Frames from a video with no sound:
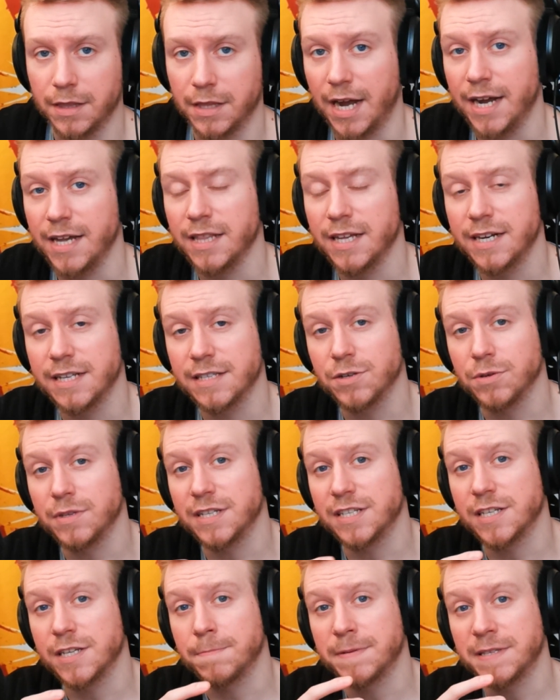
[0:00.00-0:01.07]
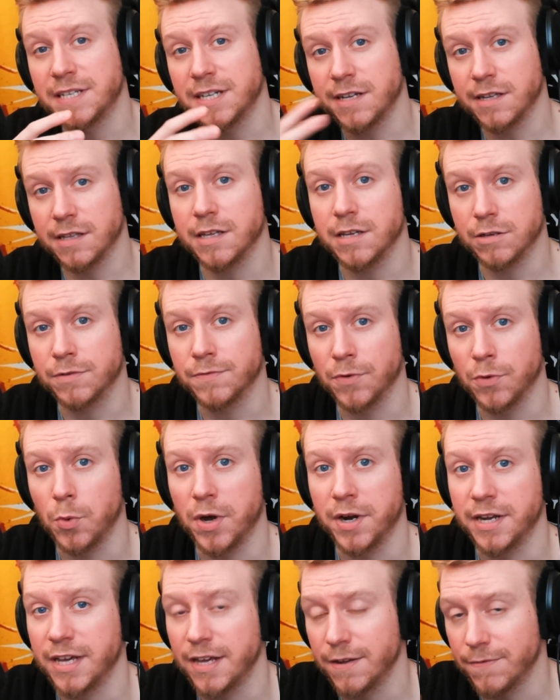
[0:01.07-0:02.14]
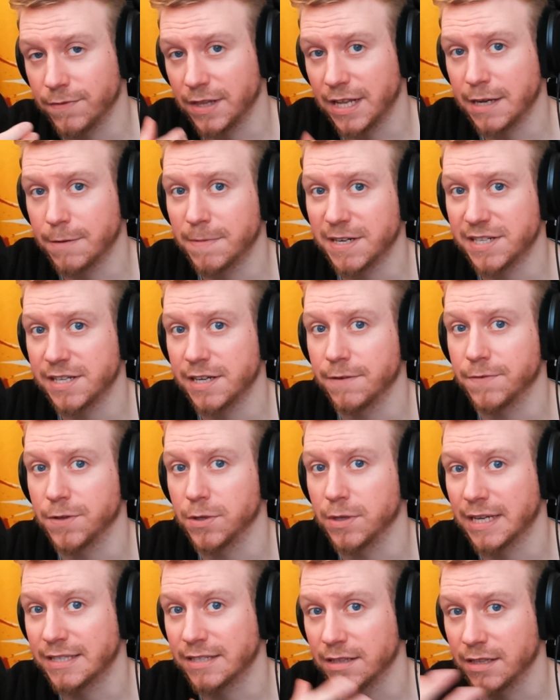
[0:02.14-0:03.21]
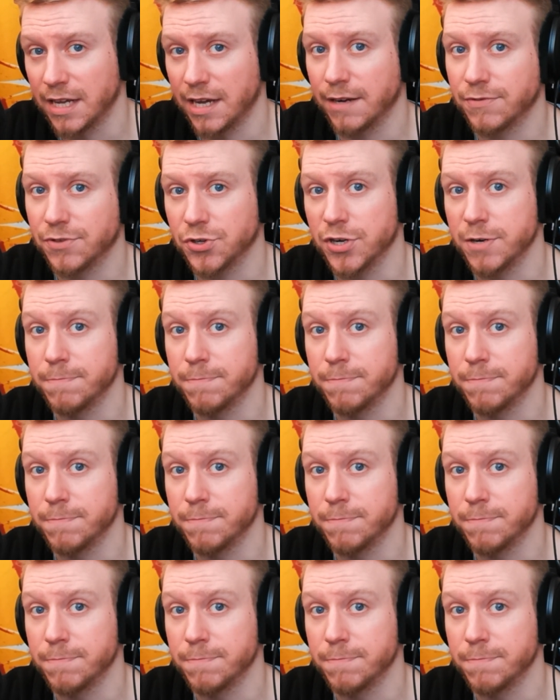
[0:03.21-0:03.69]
highlighter tool is a particularly useful one if, like myself, you like to live stream